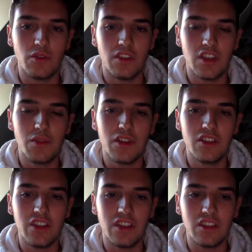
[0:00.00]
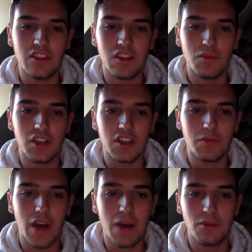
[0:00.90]
this helped me understand this scene because
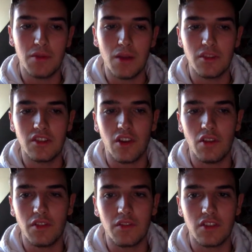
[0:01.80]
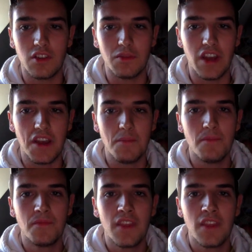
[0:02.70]
Pop was probably starving for some time,